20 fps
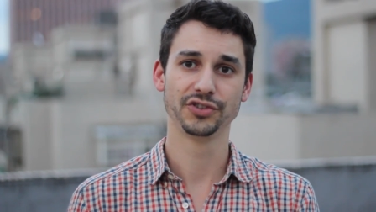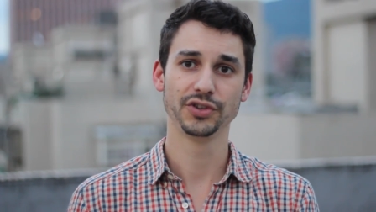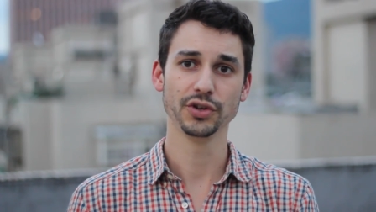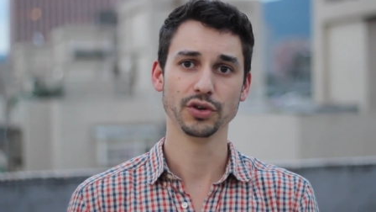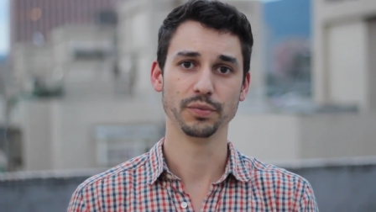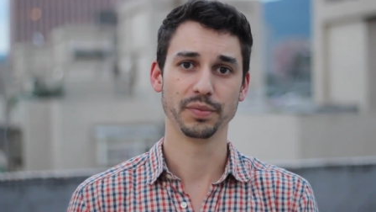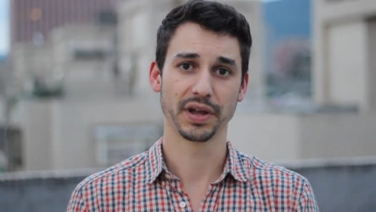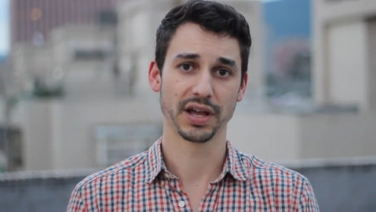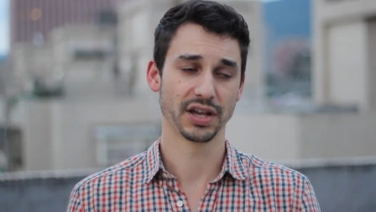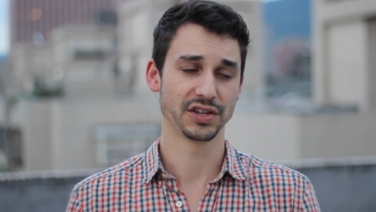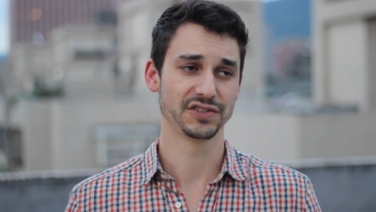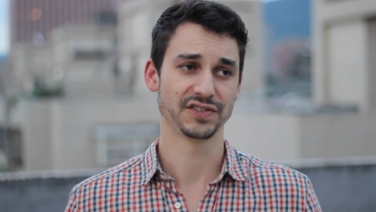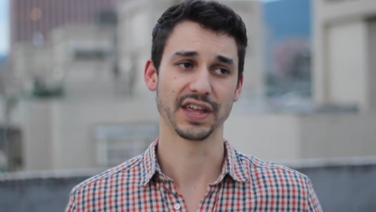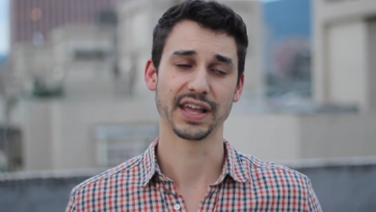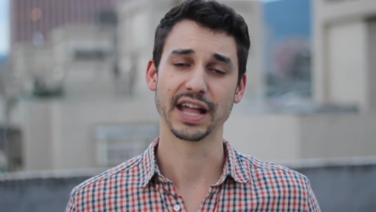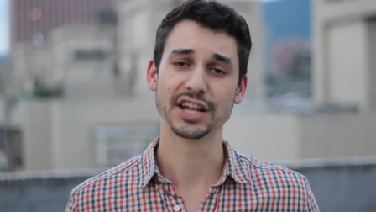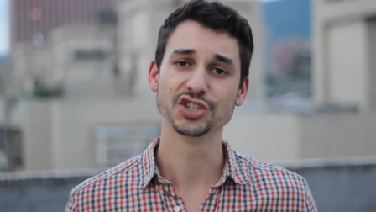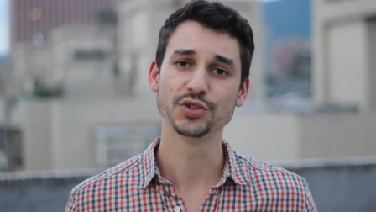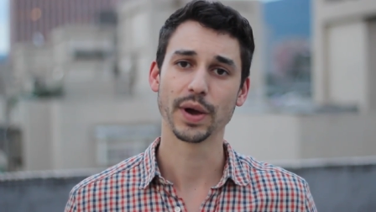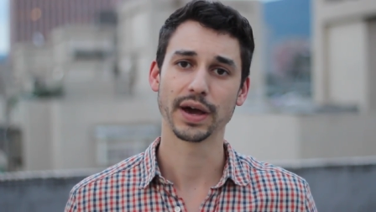to do because
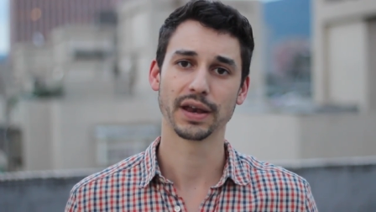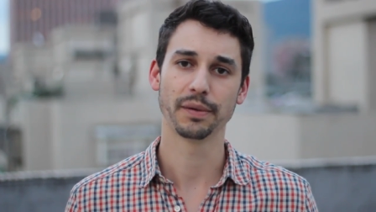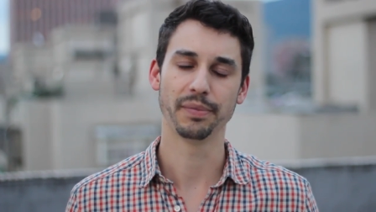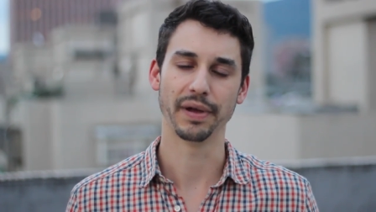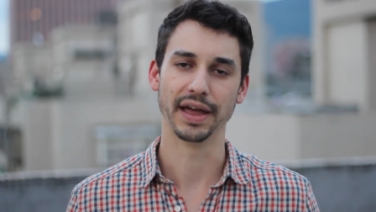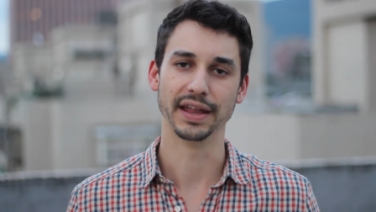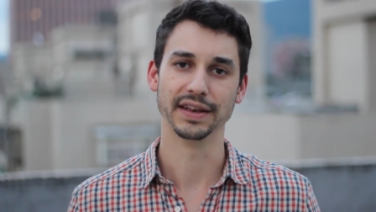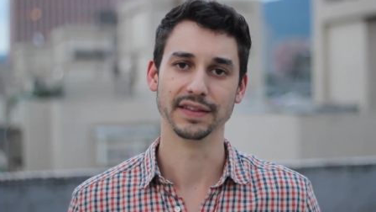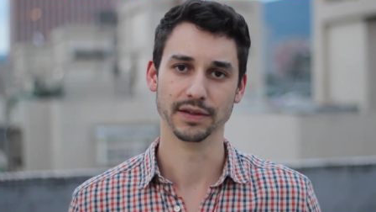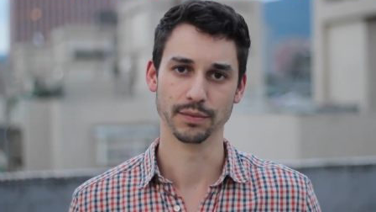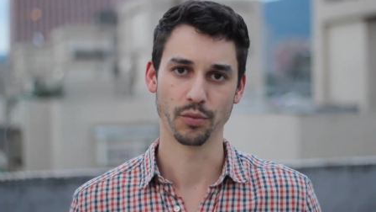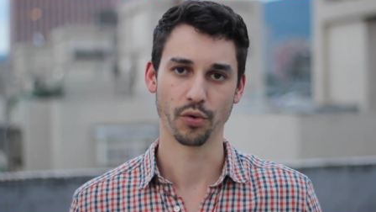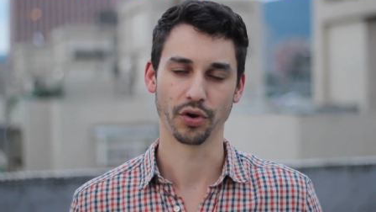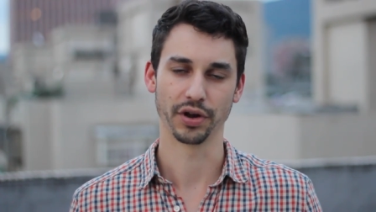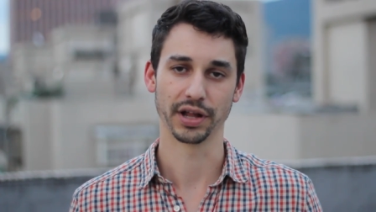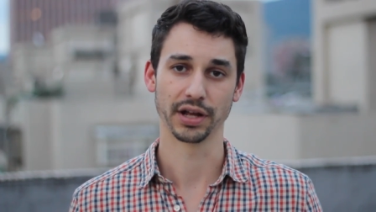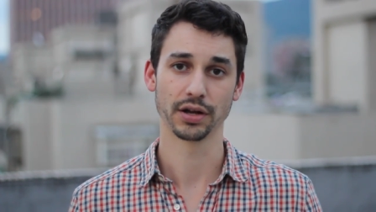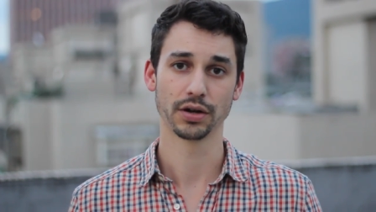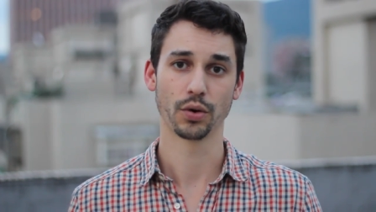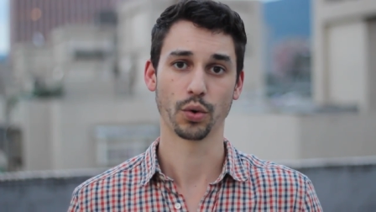they get you out of bed in the
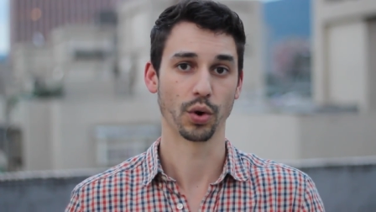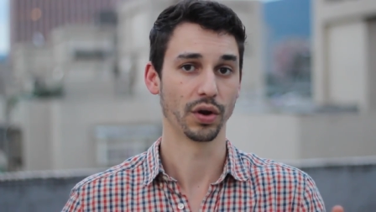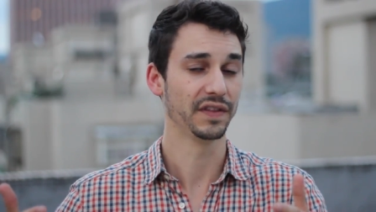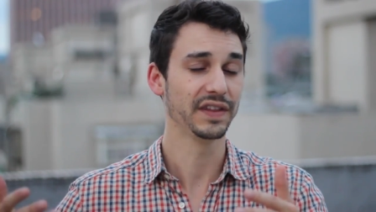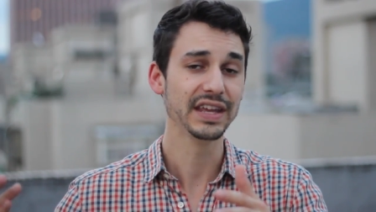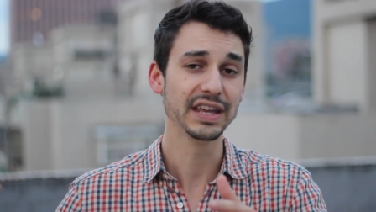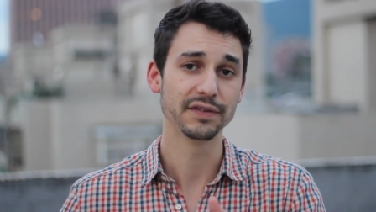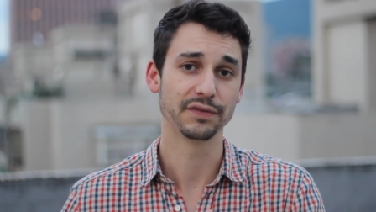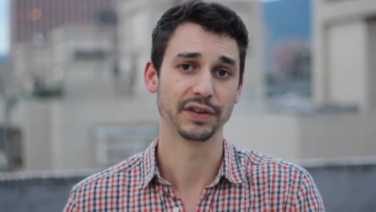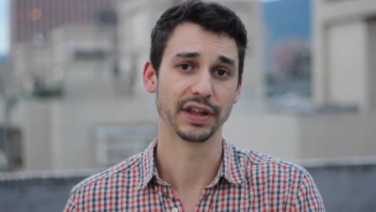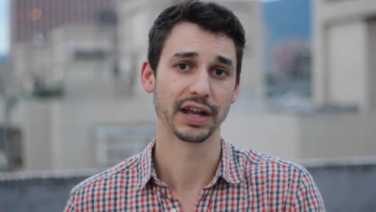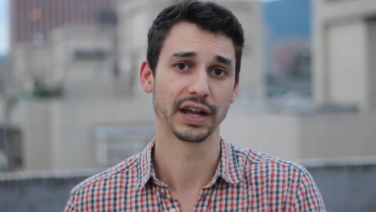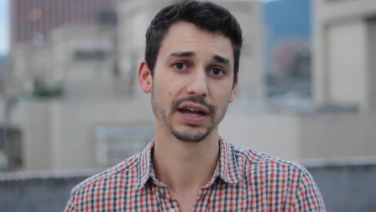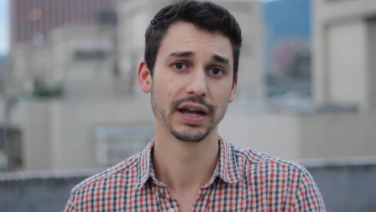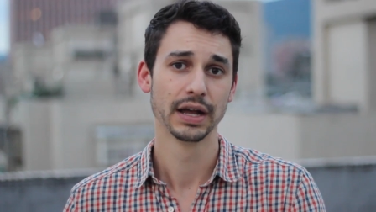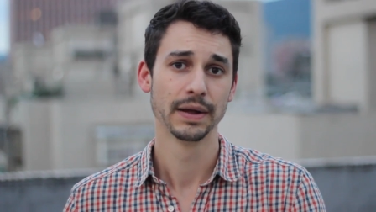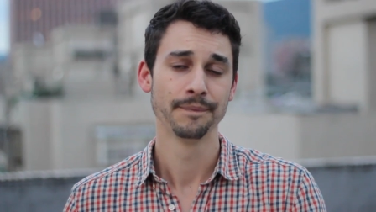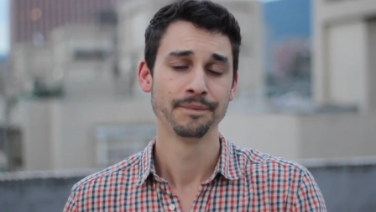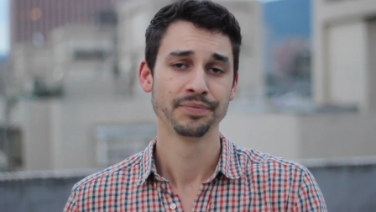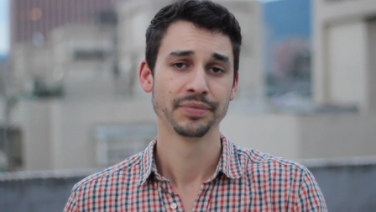morning or in the evening,